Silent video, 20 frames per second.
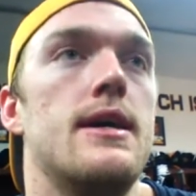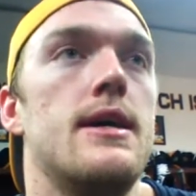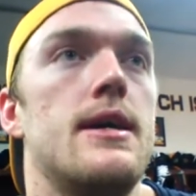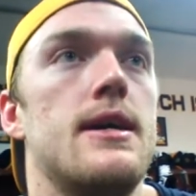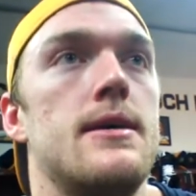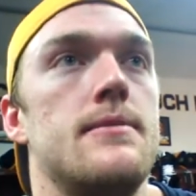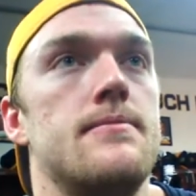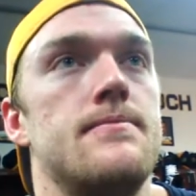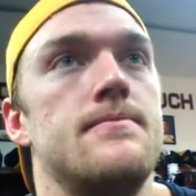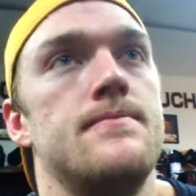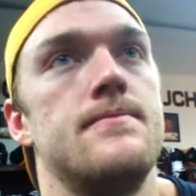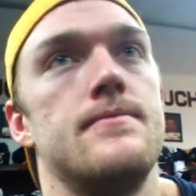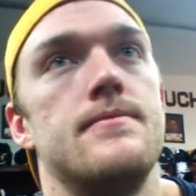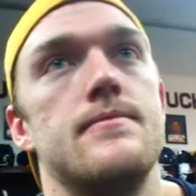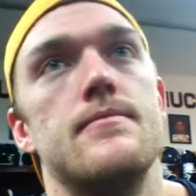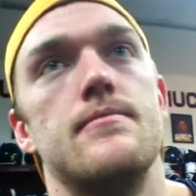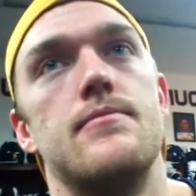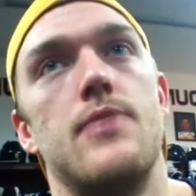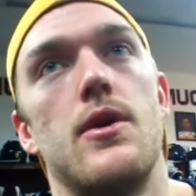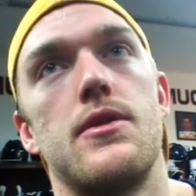Um,
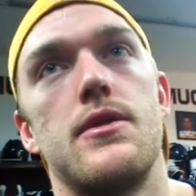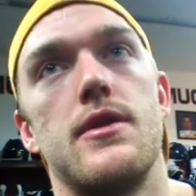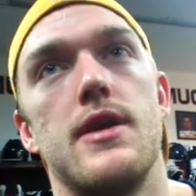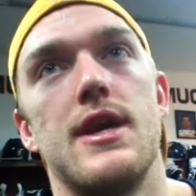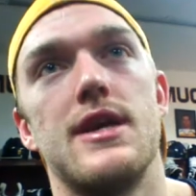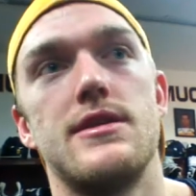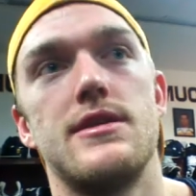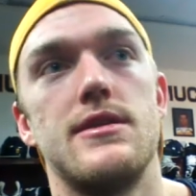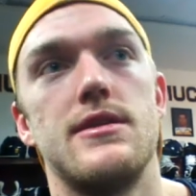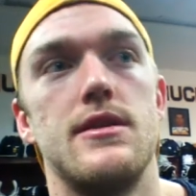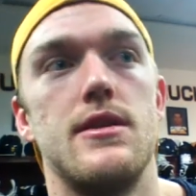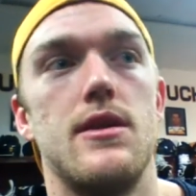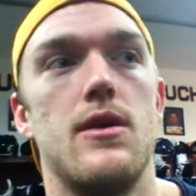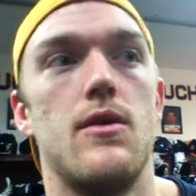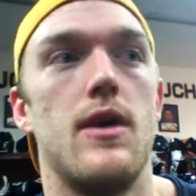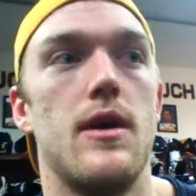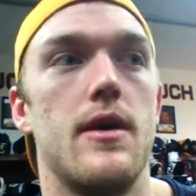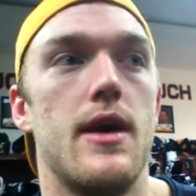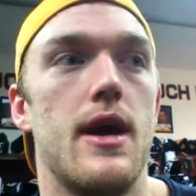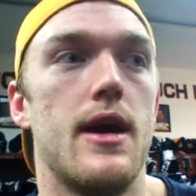both yes and
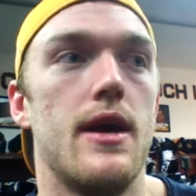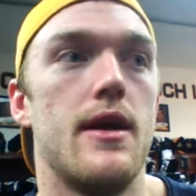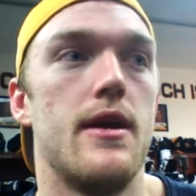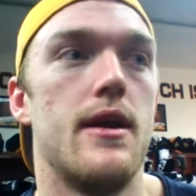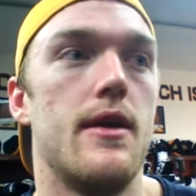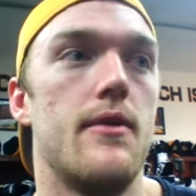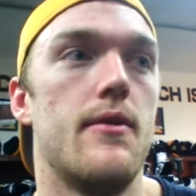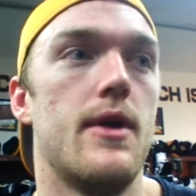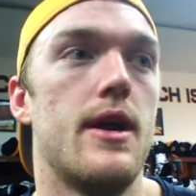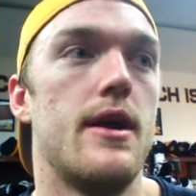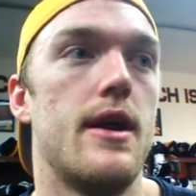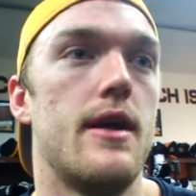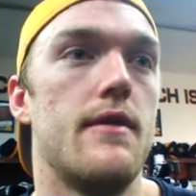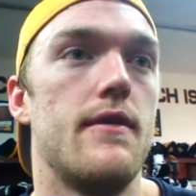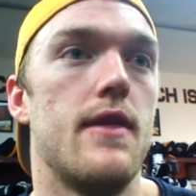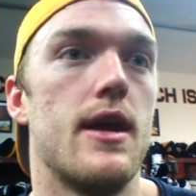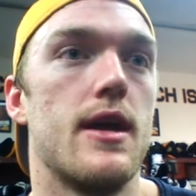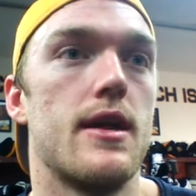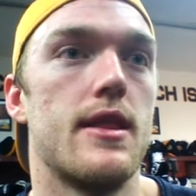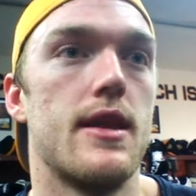no. I, I would rather have
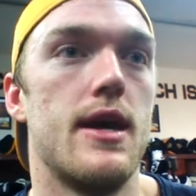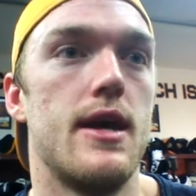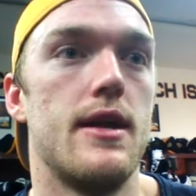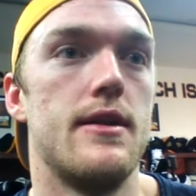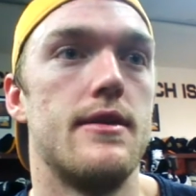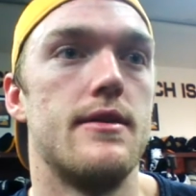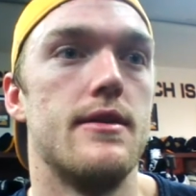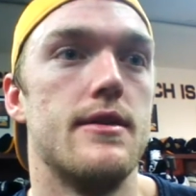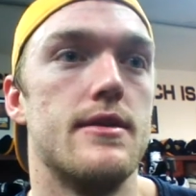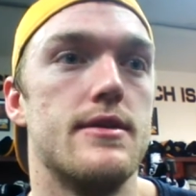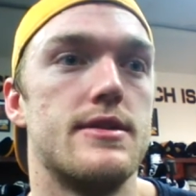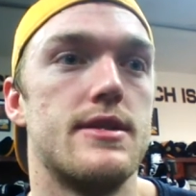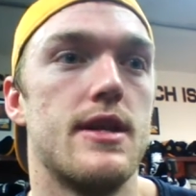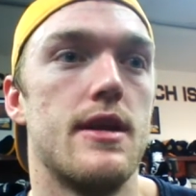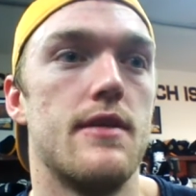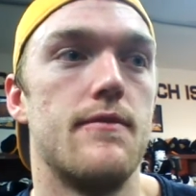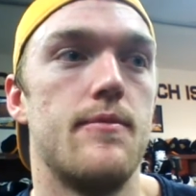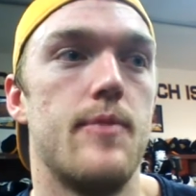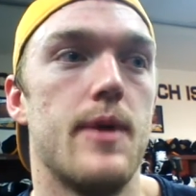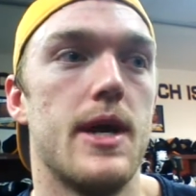it like that
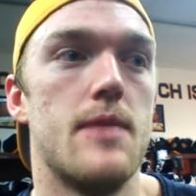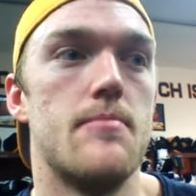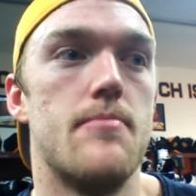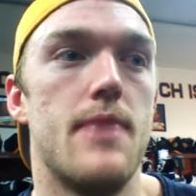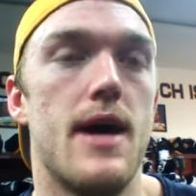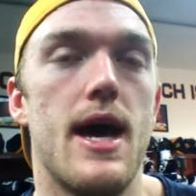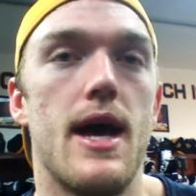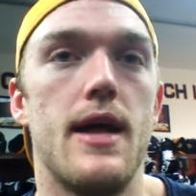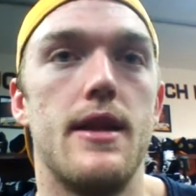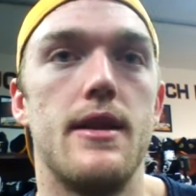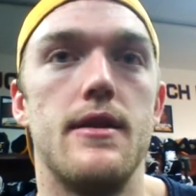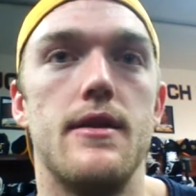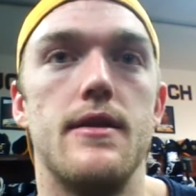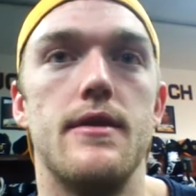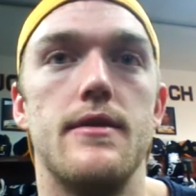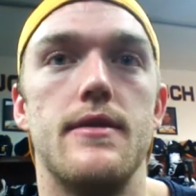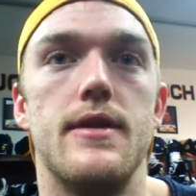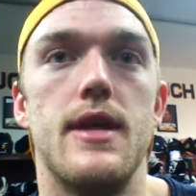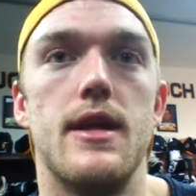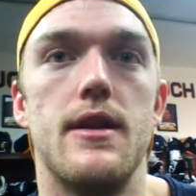instead of playing bad
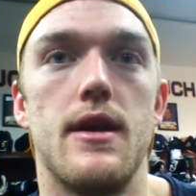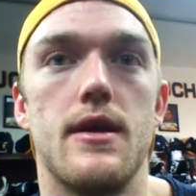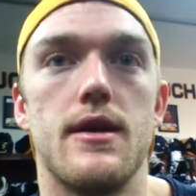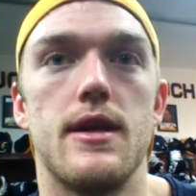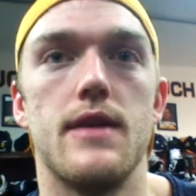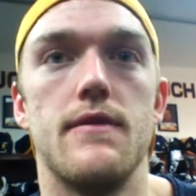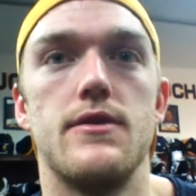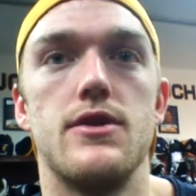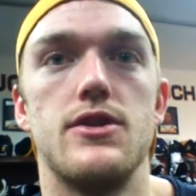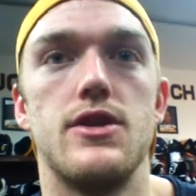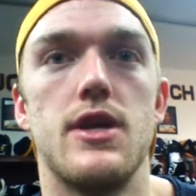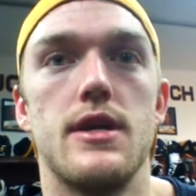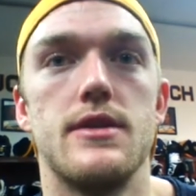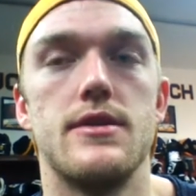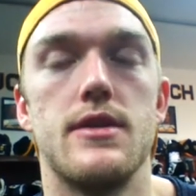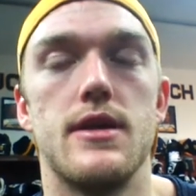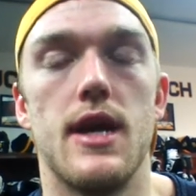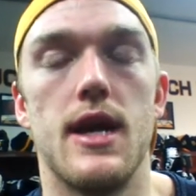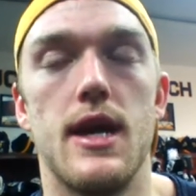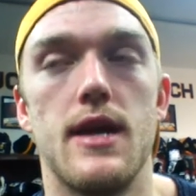and then not give the
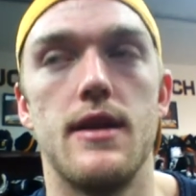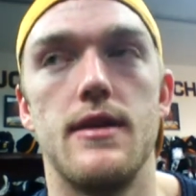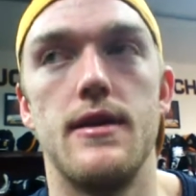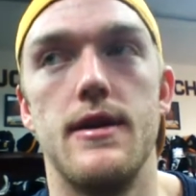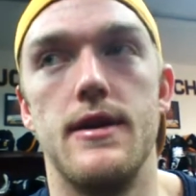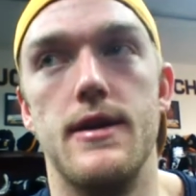chance again.